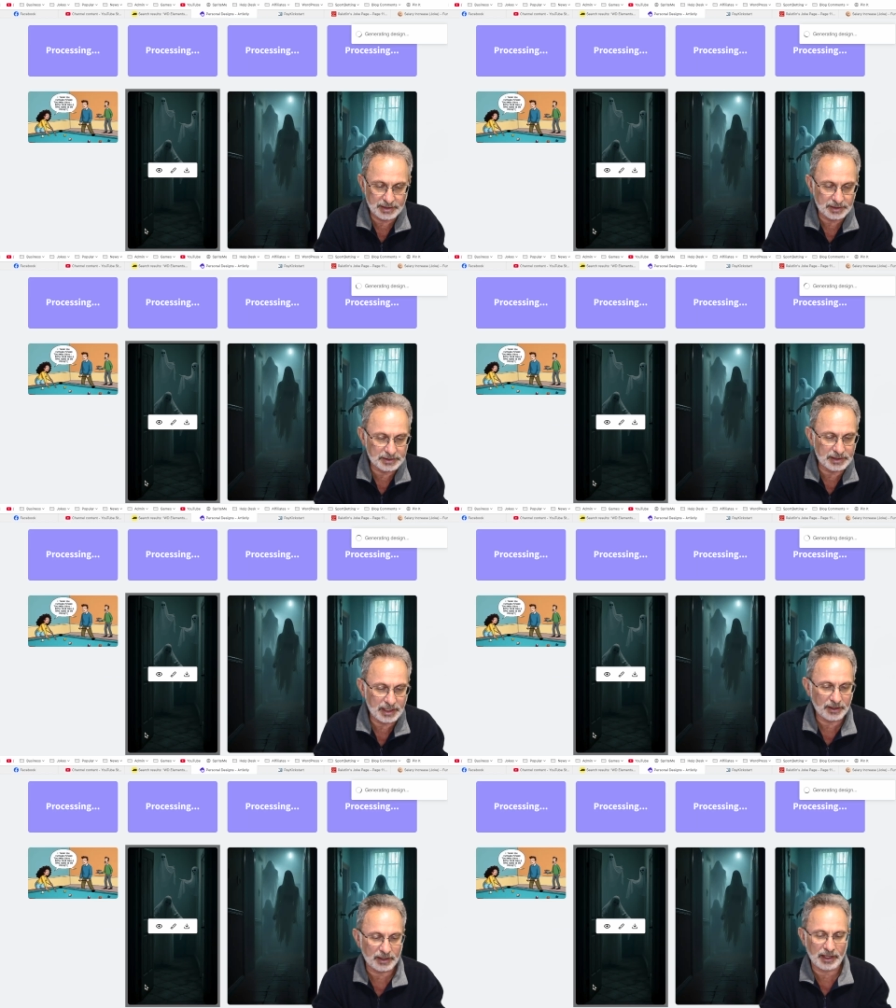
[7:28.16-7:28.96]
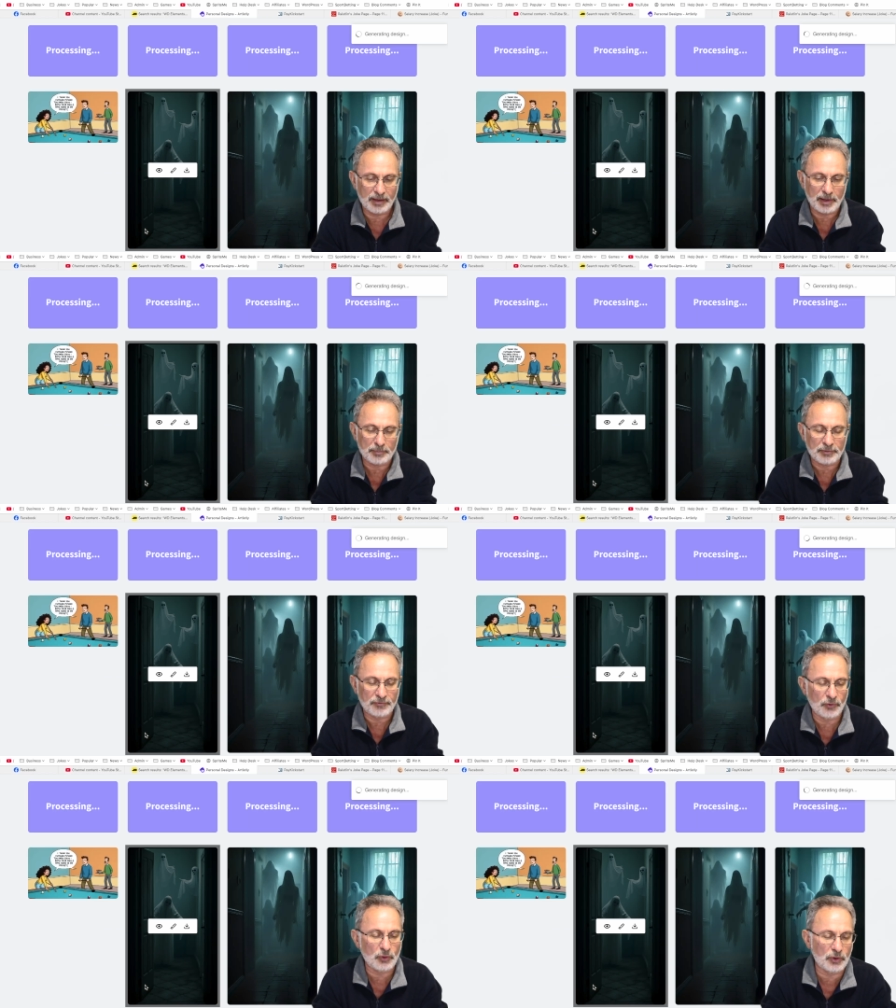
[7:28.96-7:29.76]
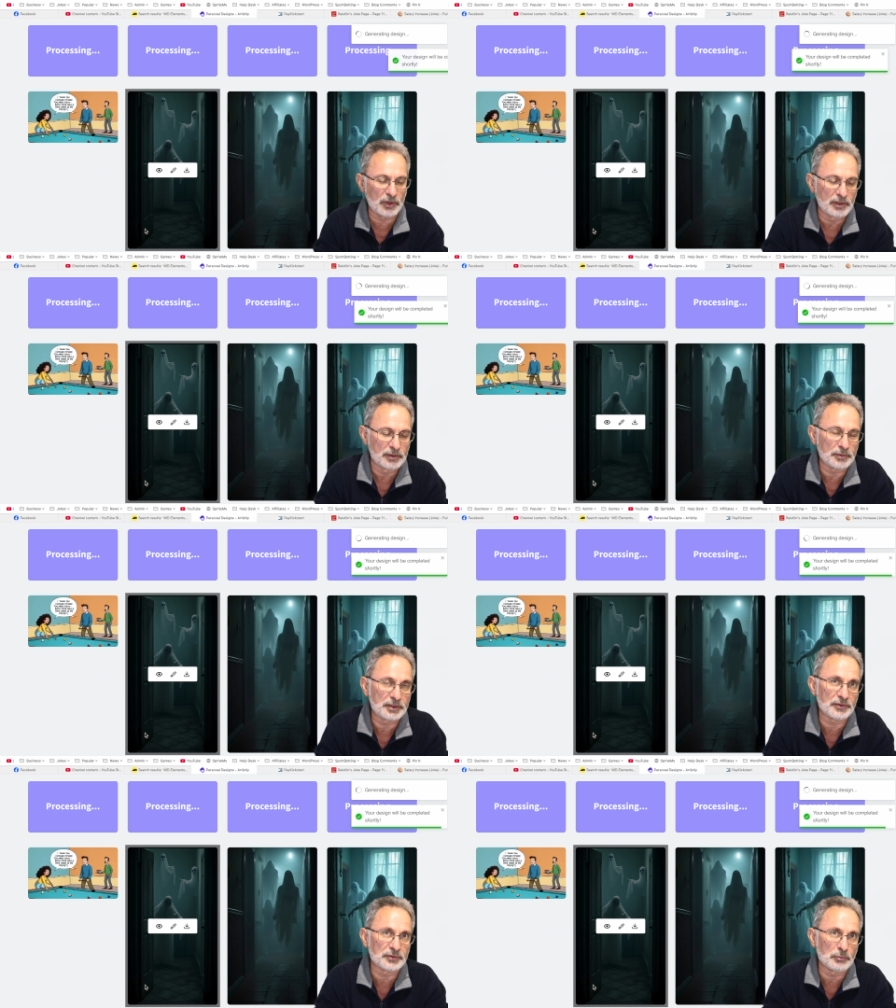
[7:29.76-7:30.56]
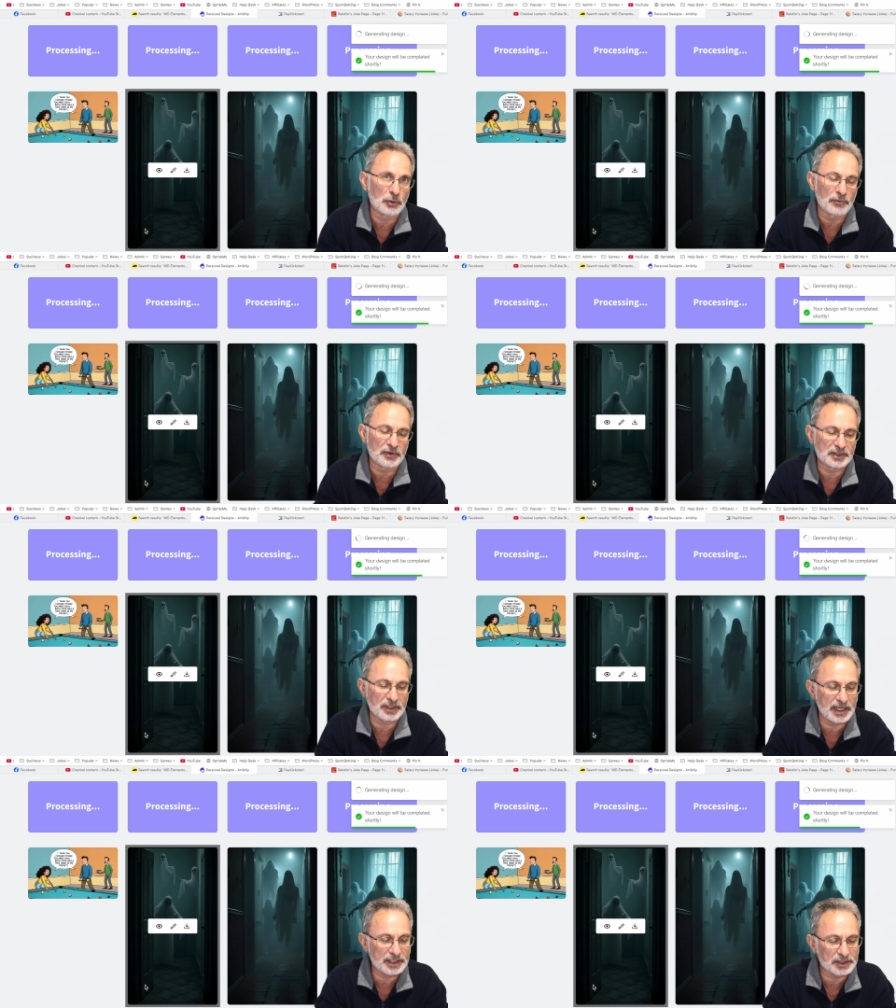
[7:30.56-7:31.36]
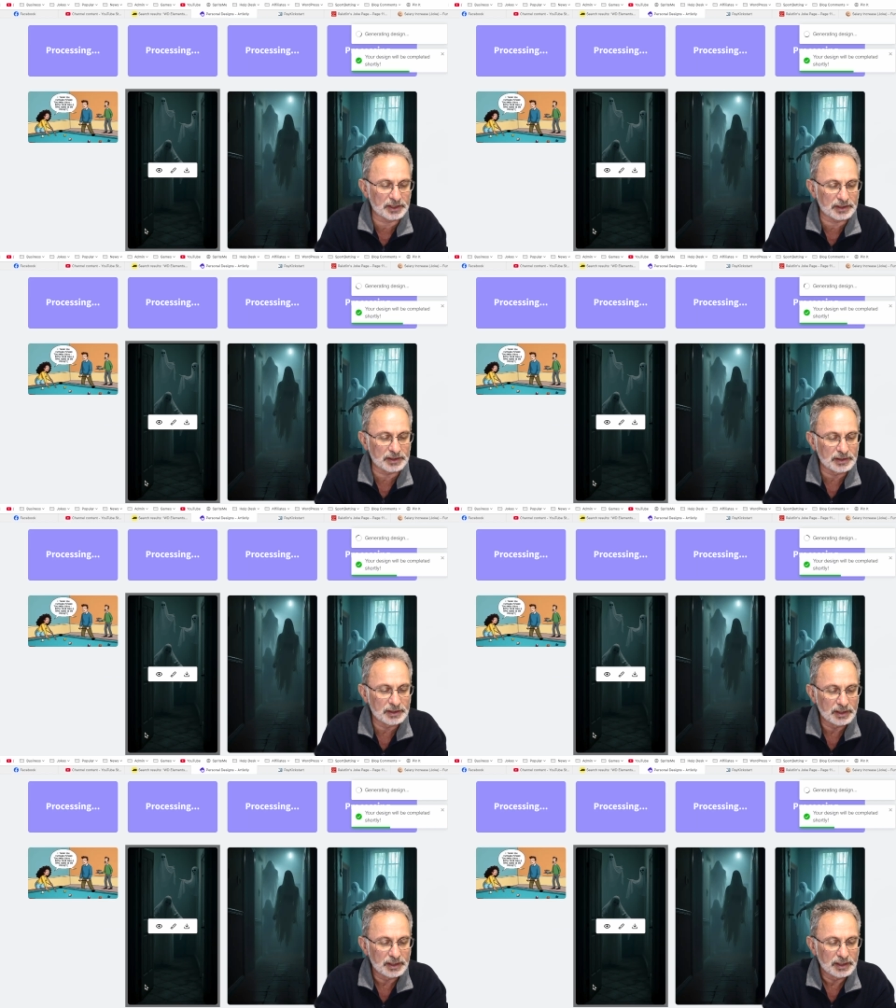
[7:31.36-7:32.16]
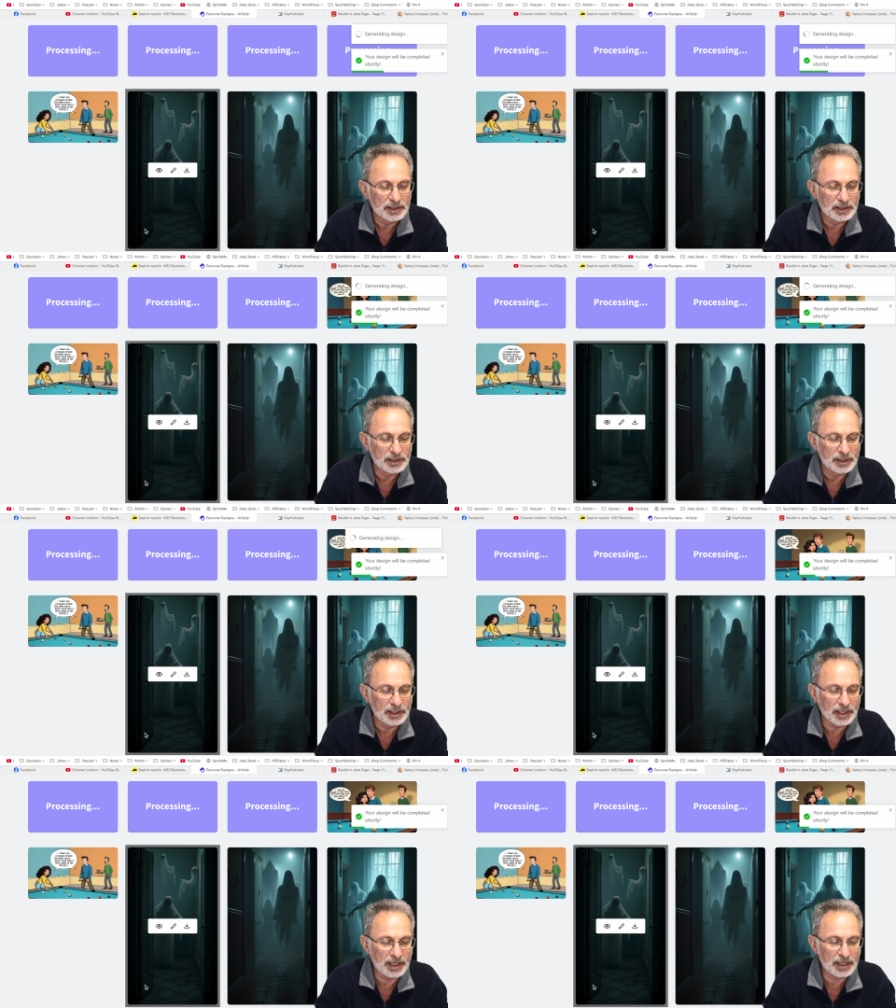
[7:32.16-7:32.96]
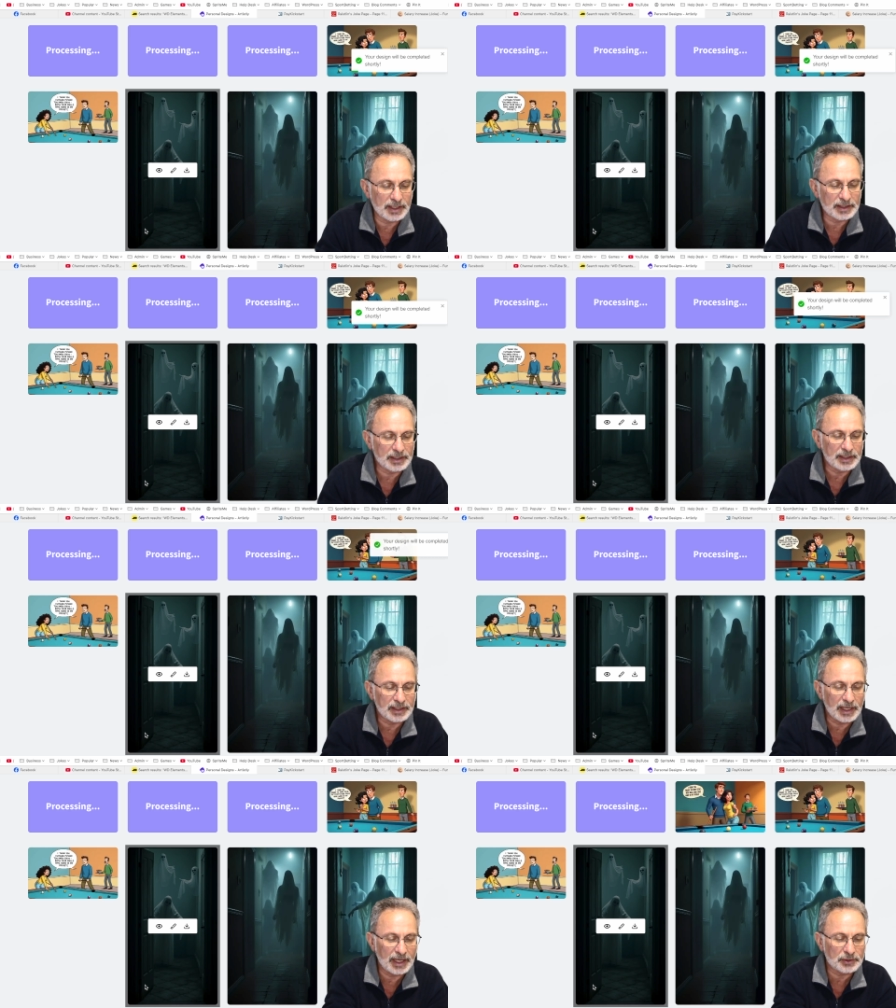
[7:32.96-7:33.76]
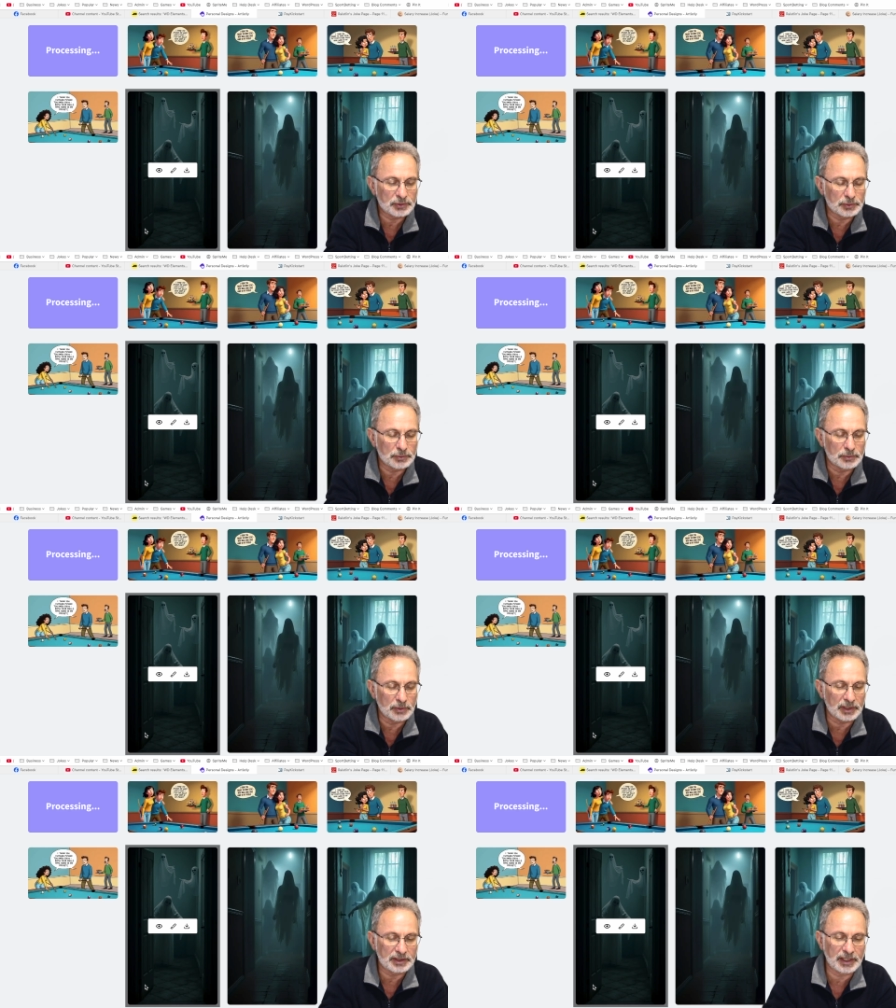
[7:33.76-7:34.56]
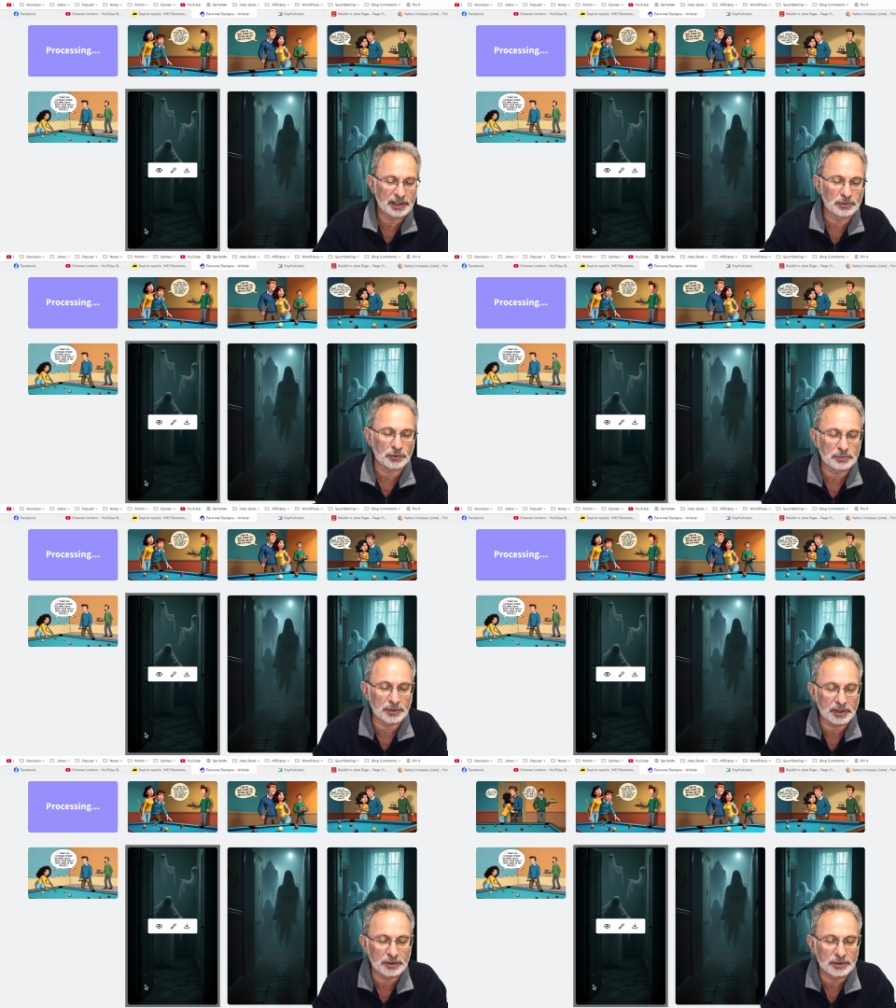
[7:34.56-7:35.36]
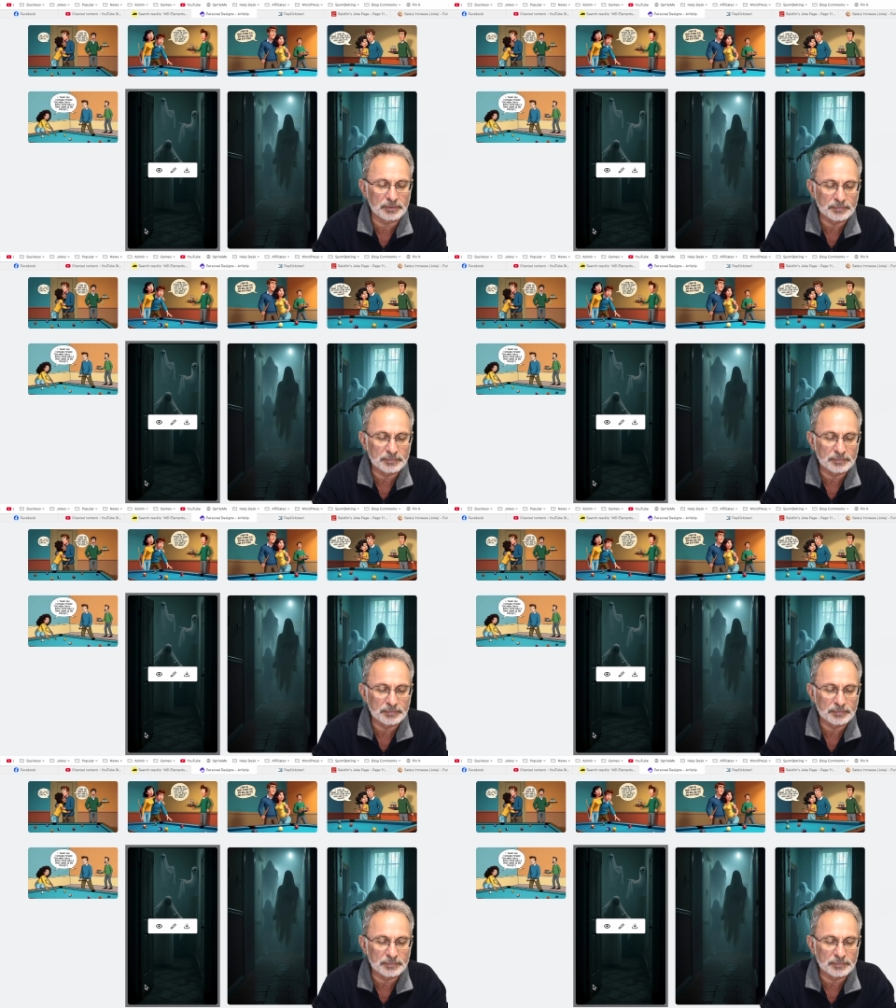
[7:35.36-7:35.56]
It's now going to come up with 4, which gives you more of a selection. And the actual text looks pretty good.